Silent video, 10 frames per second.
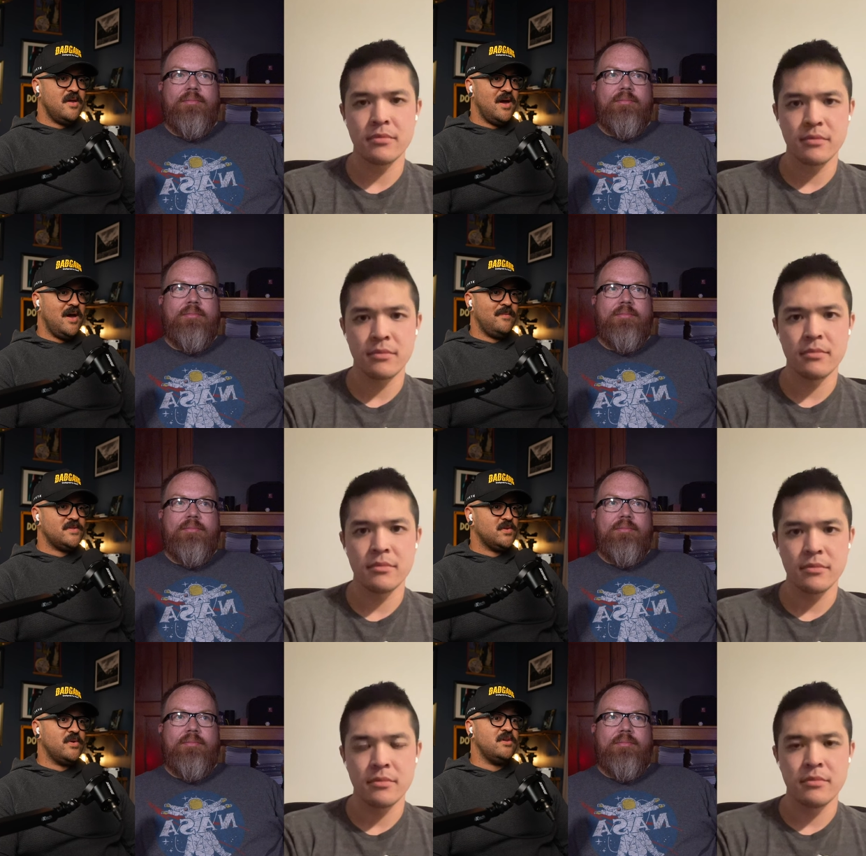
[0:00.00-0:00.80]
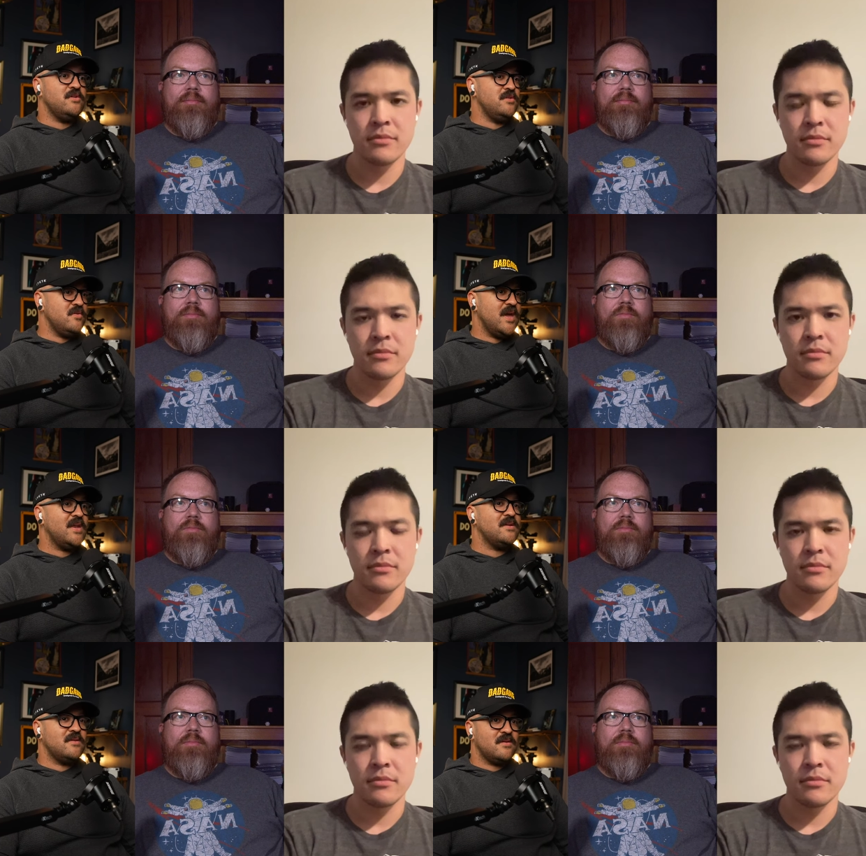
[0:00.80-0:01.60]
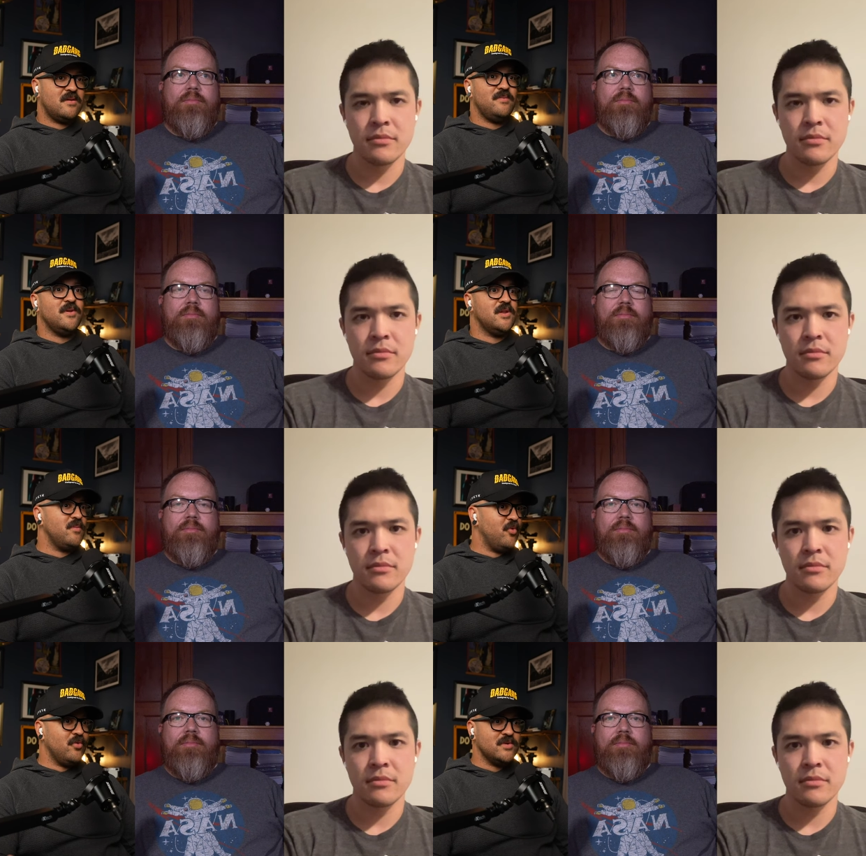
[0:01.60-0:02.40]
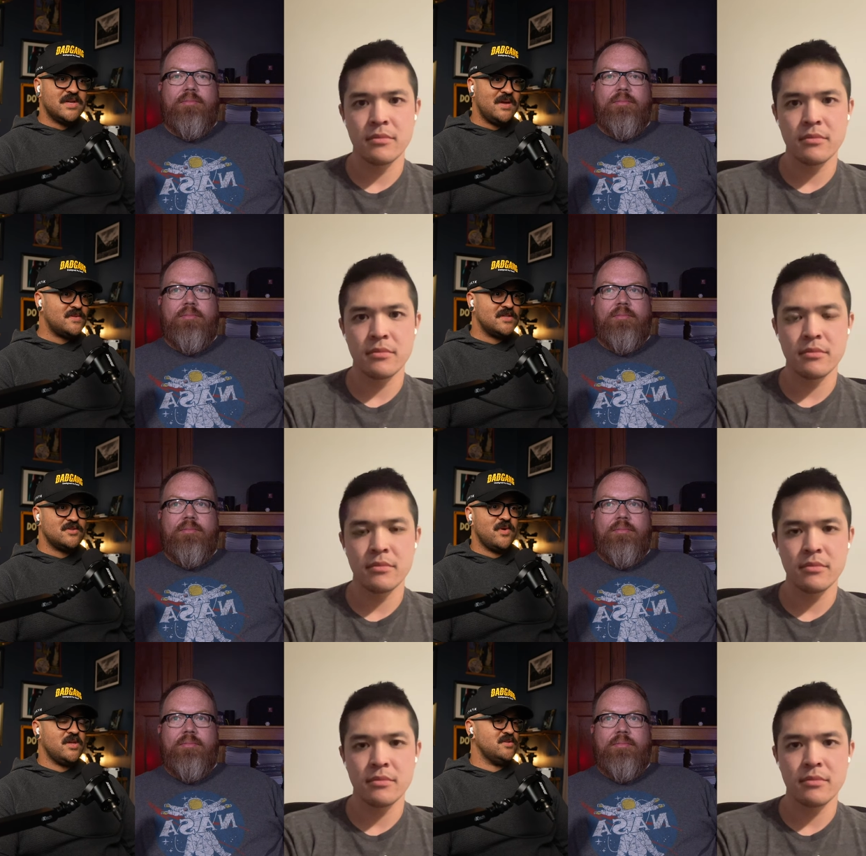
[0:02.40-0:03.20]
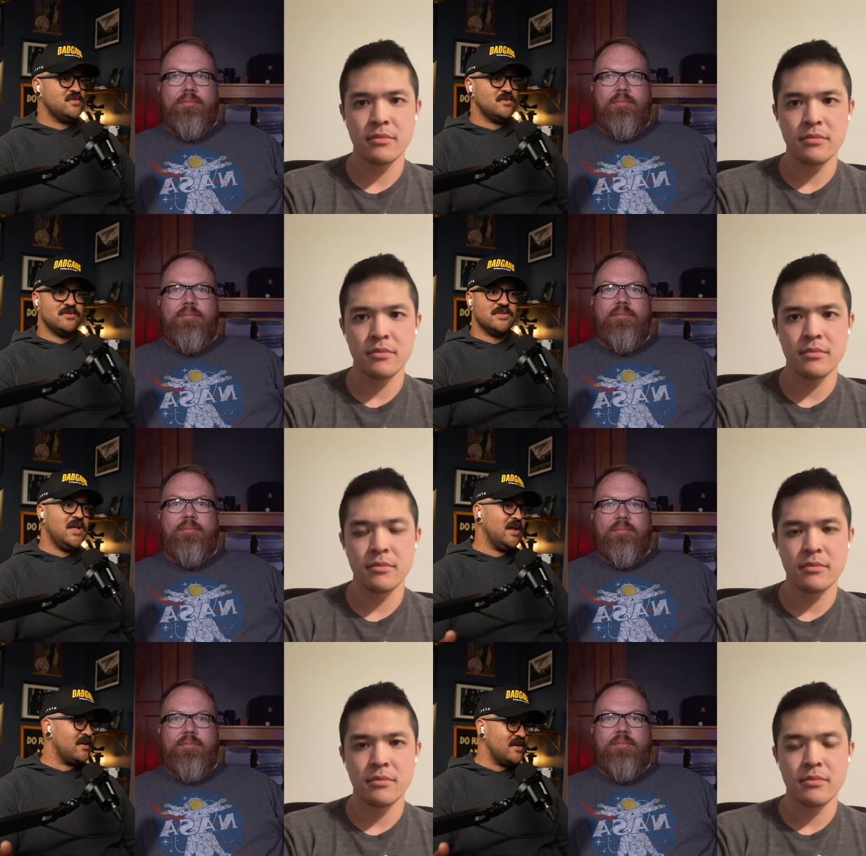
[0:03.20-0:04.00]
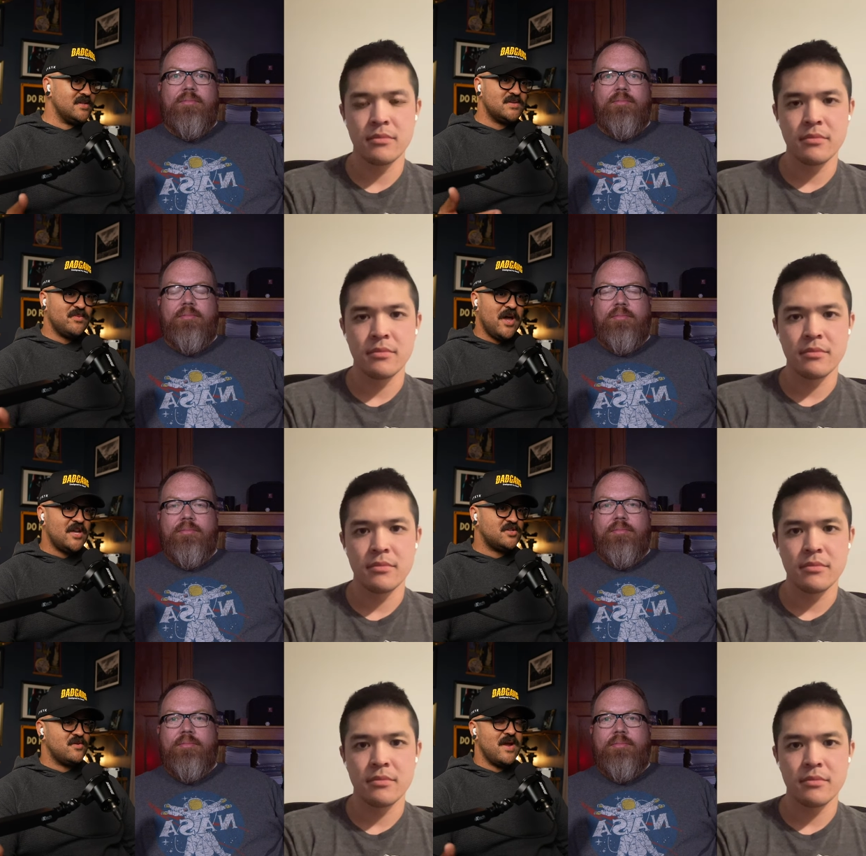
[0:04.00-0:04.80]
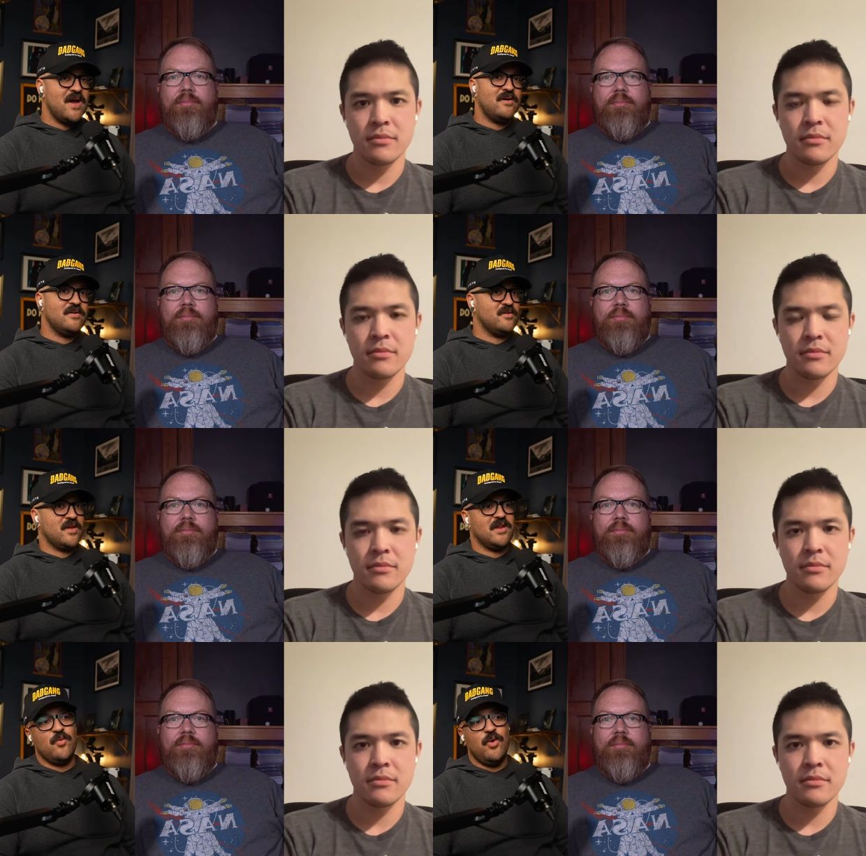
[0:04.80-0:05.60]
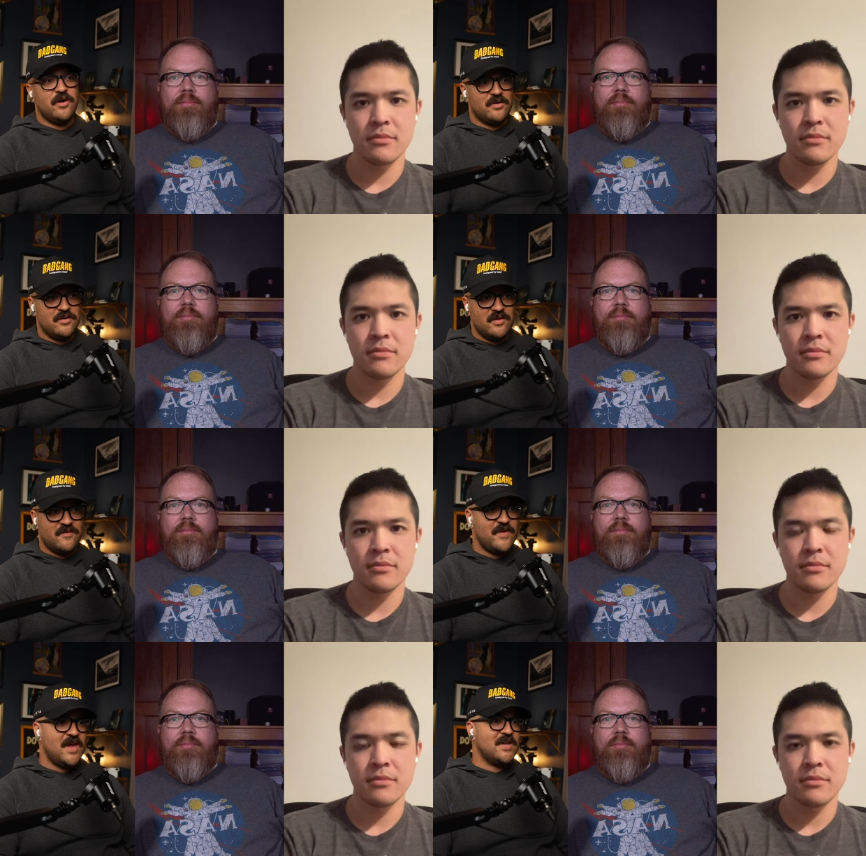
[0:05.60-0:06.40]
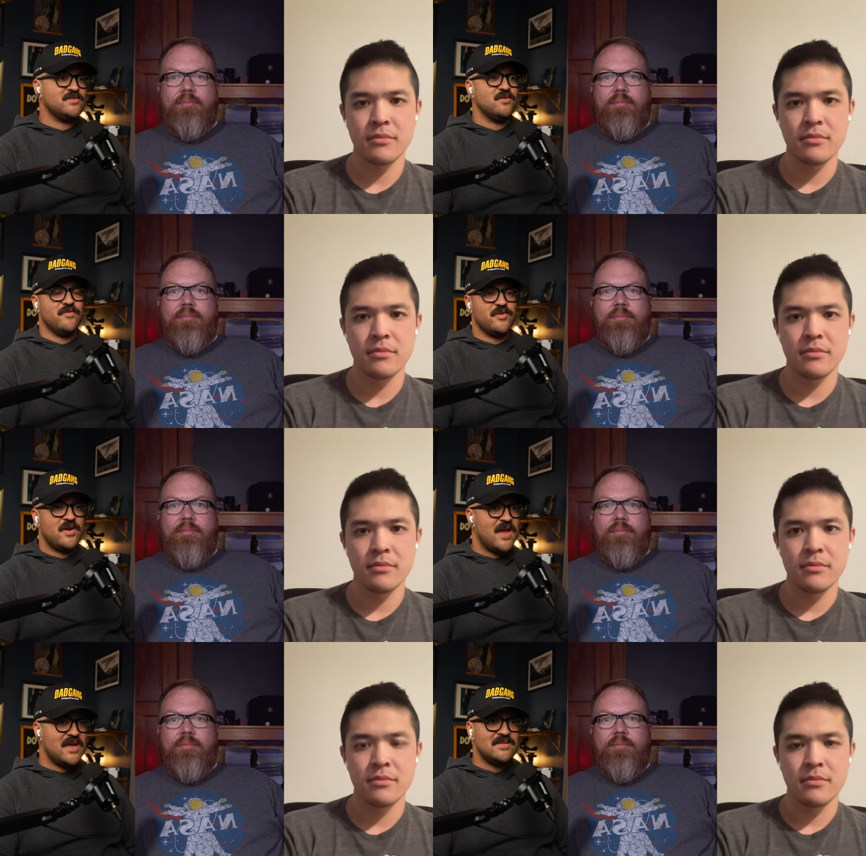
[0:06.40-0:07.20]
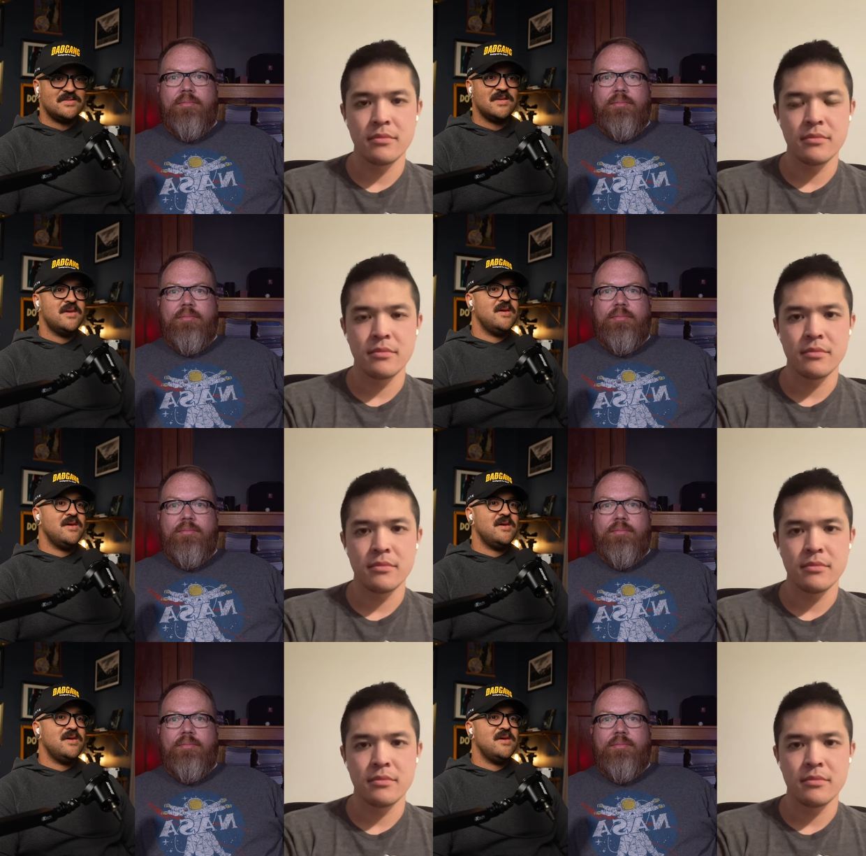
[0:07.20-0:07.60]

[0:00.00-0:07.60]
Speaker 1: Um, so when you do get into community pool type situations where there's a lot of kids splashing around and they're getting water in their face or over their heads,